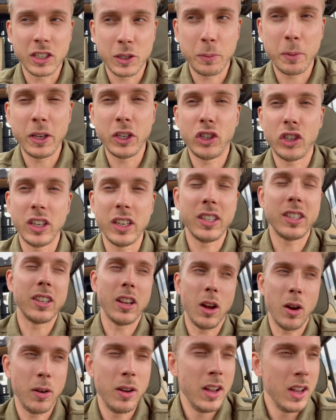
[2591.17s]
species,
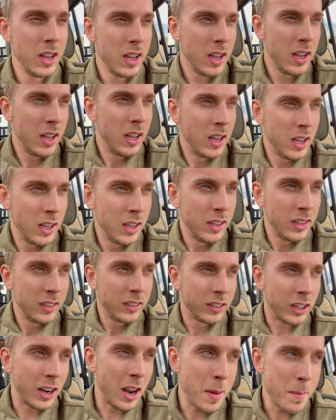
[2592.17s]
so
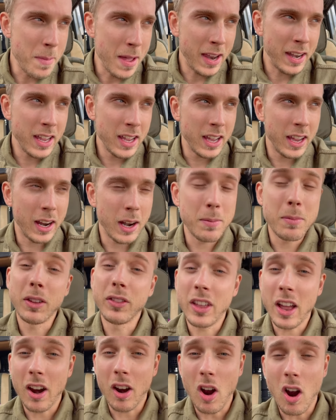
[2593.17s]
there are not many here, but
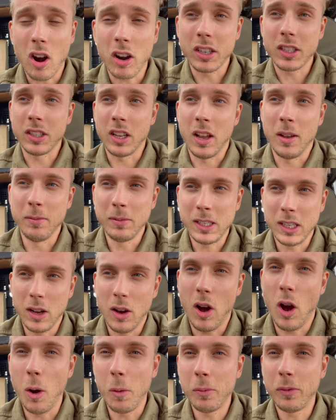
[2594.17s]
there are some, so
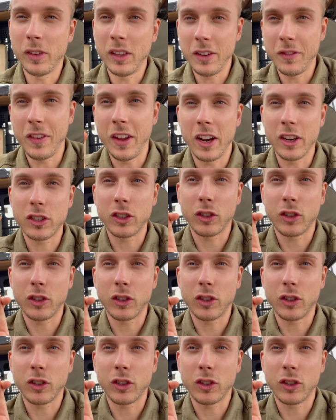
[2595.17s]
hopefully, fingers